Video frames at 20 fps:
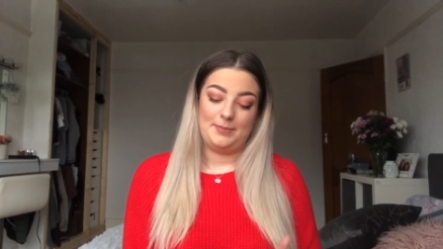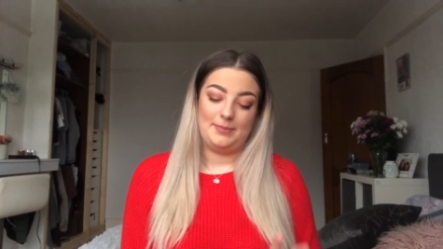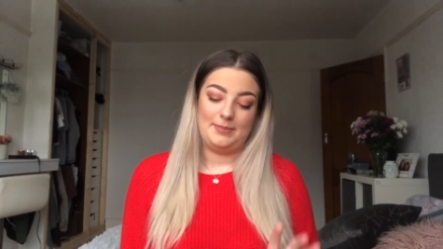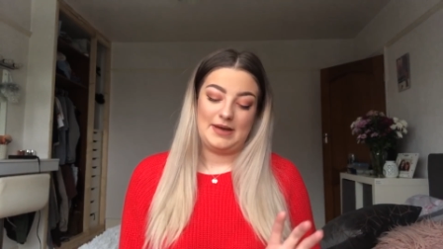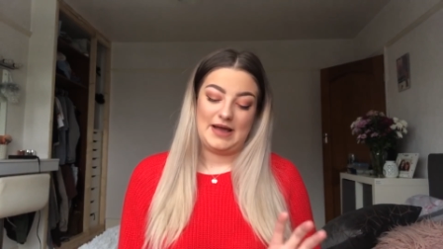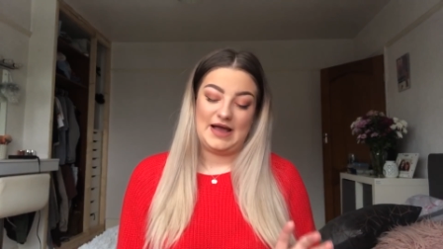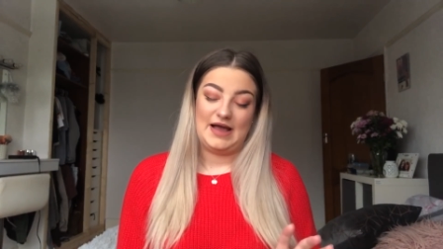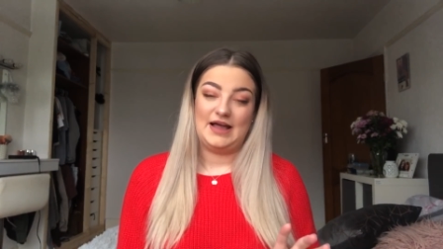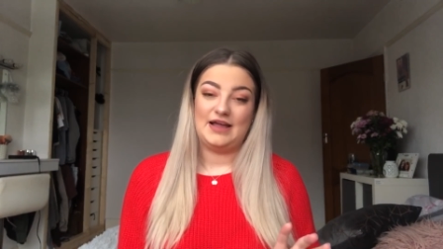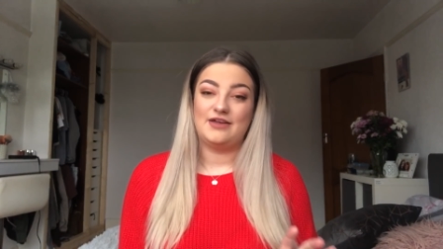
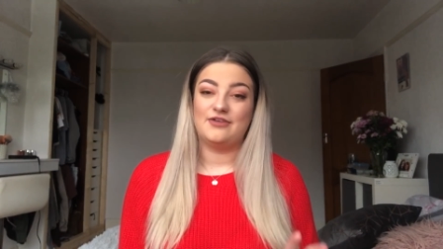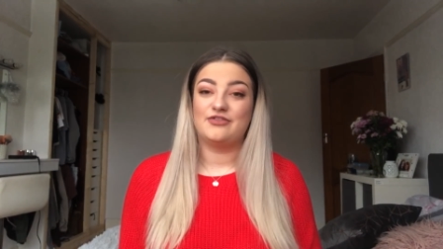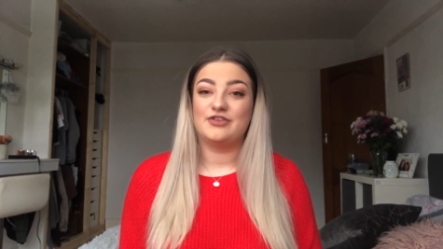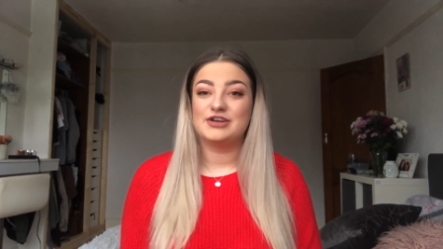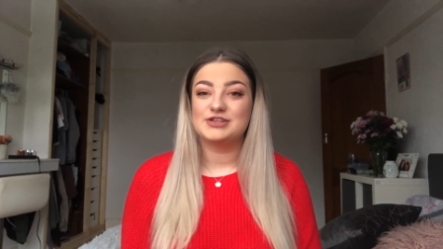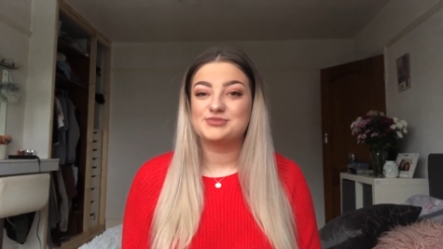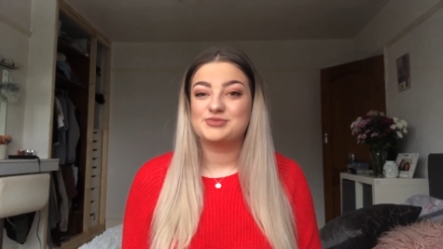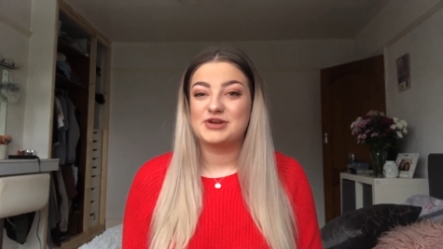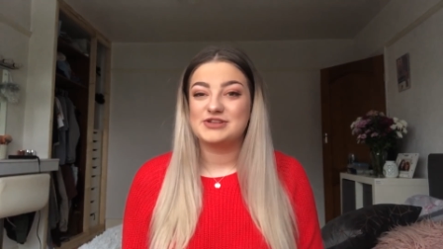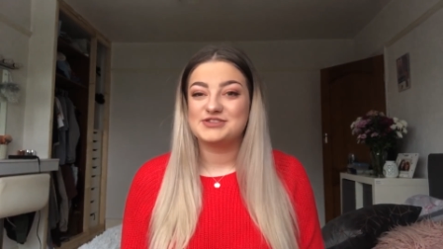My
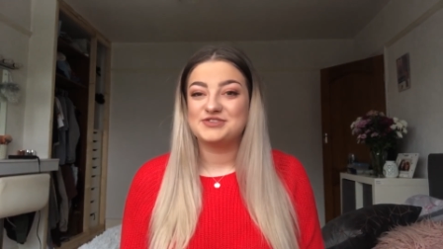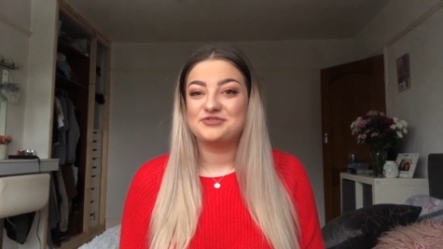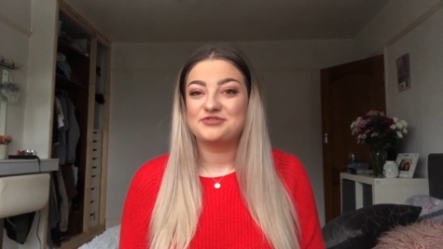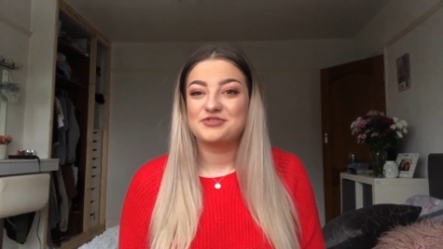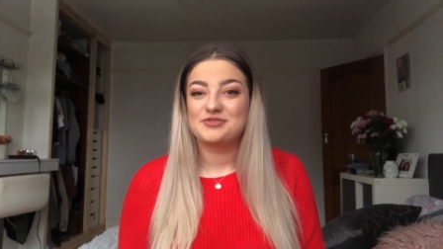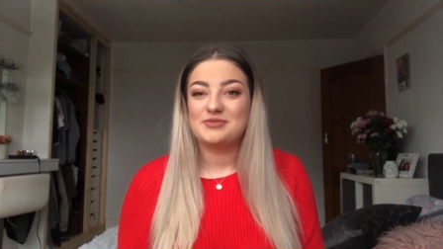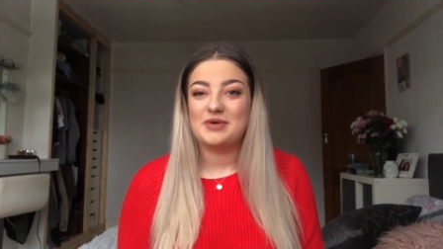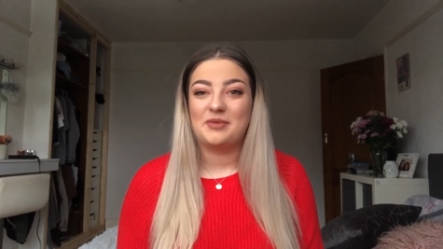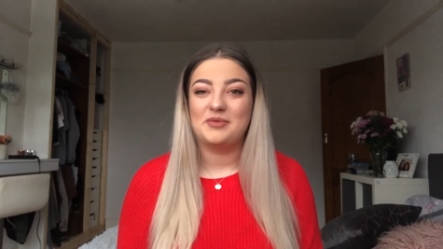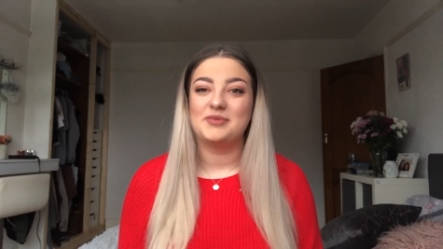first present
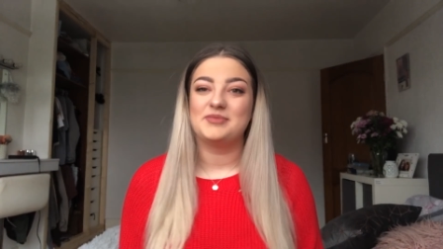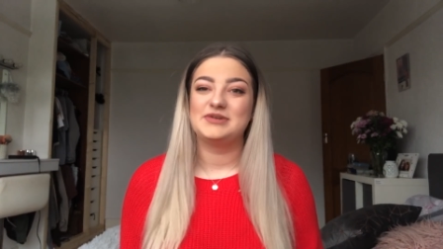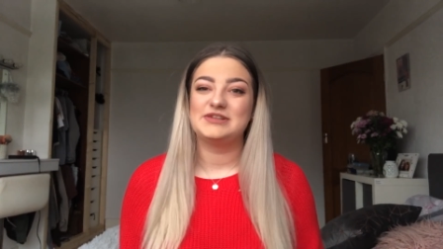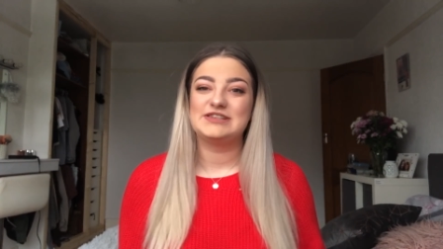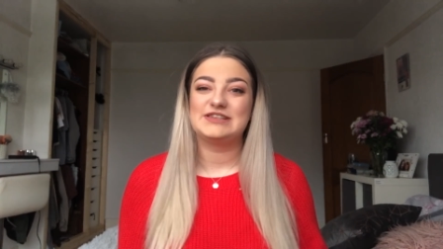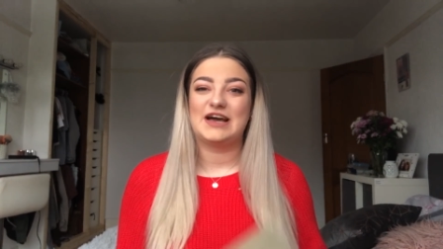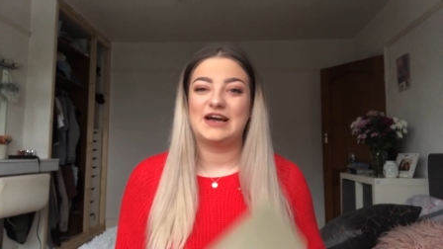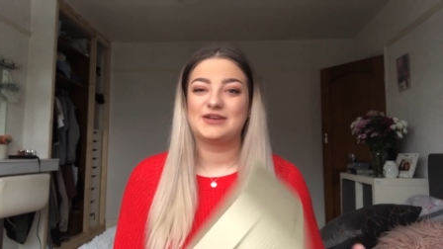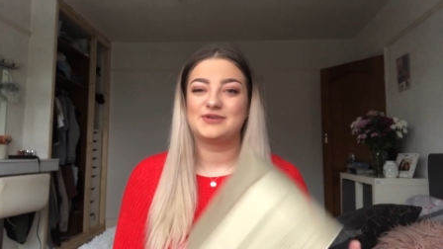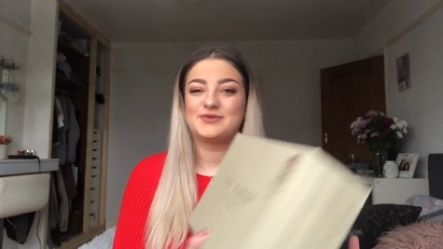from my mum
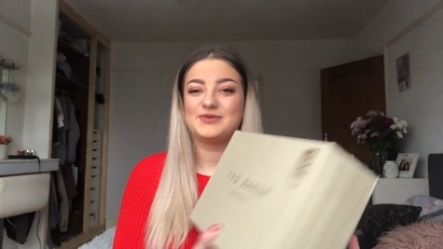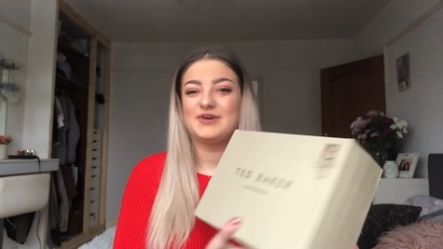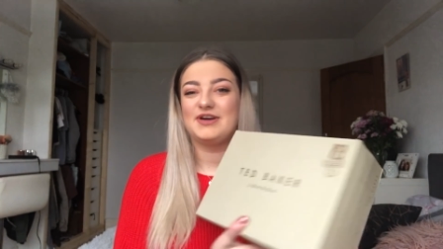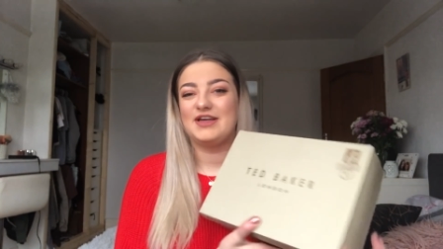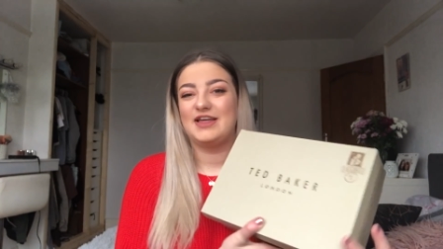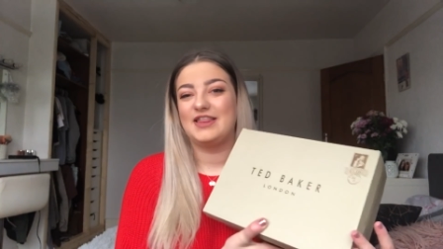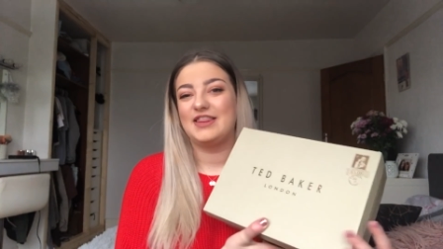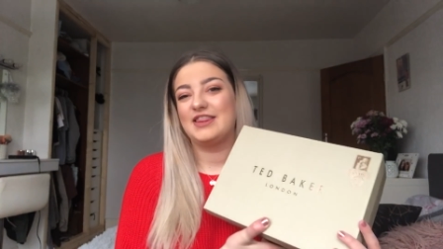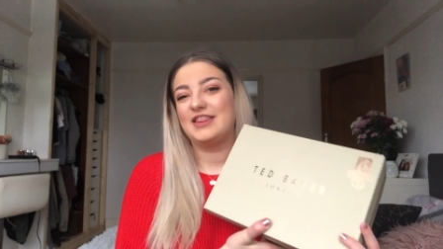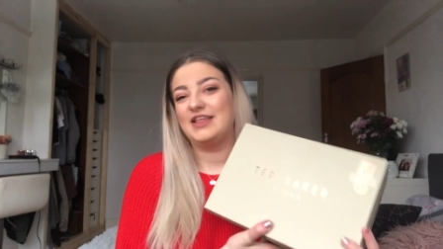and dad
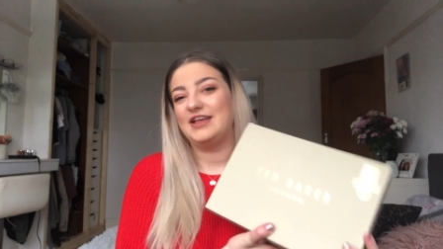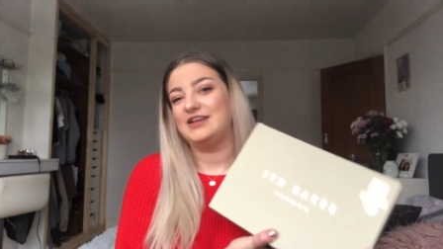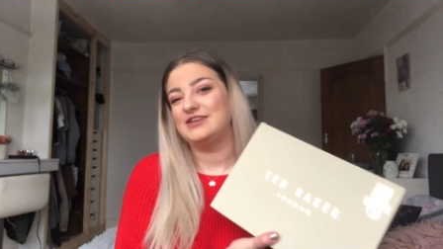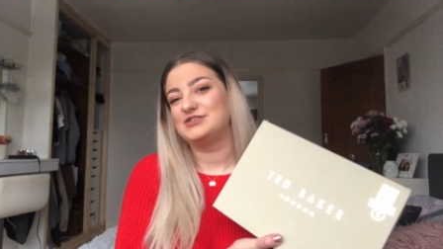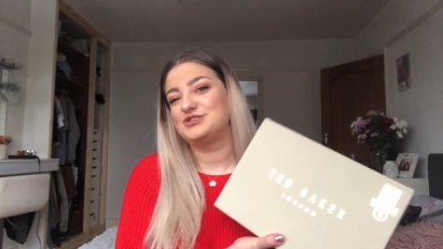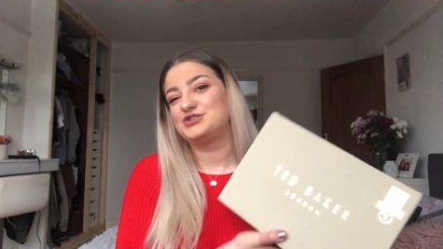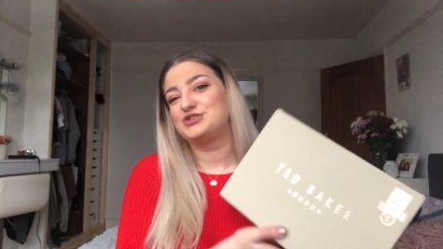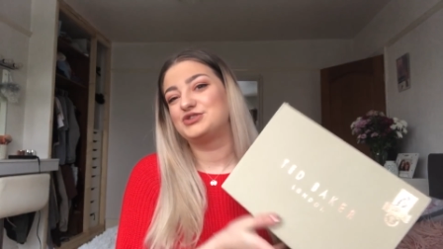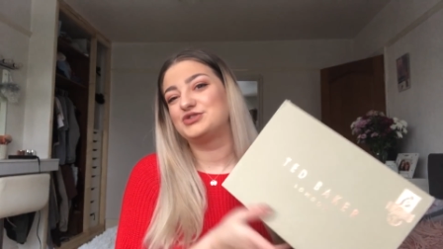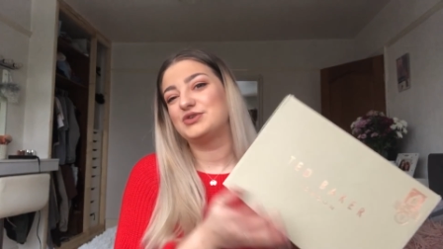were
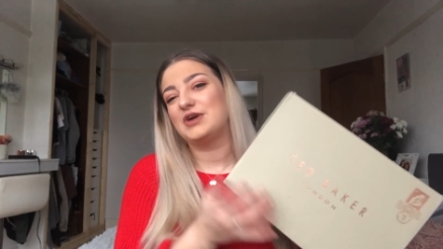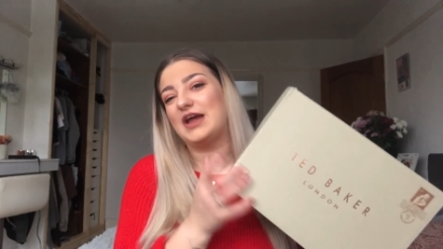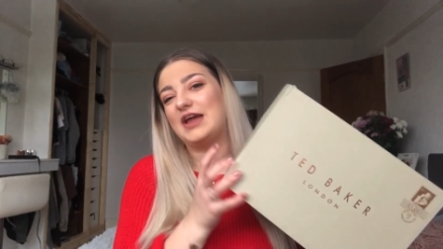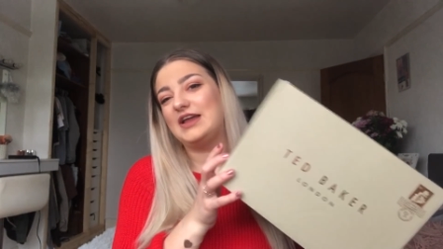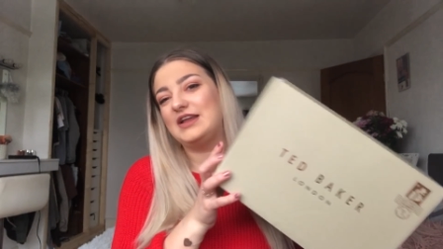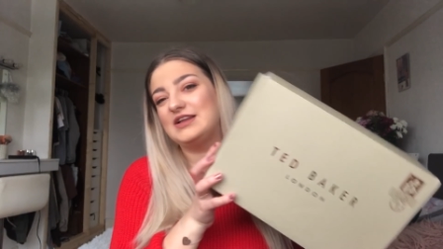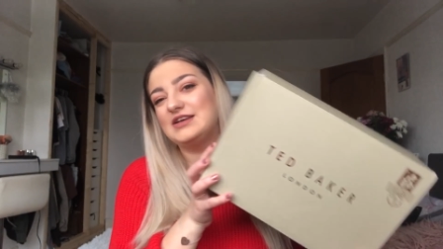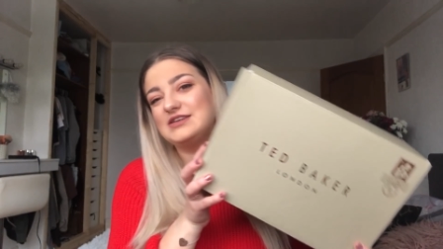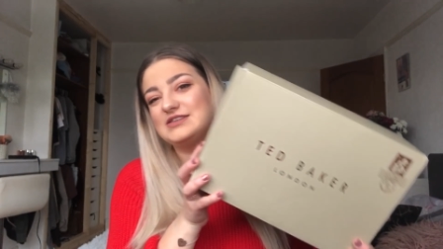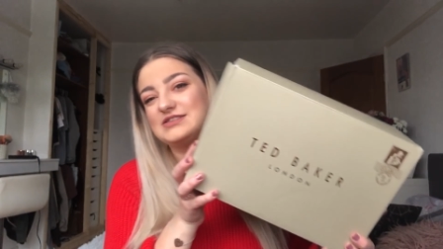these
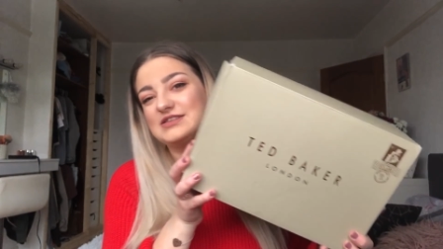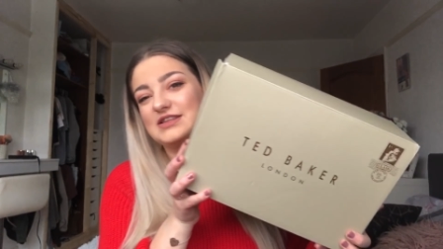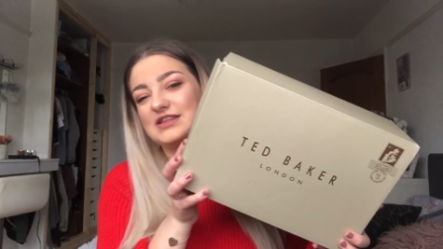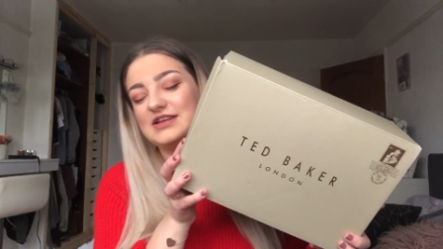trainers.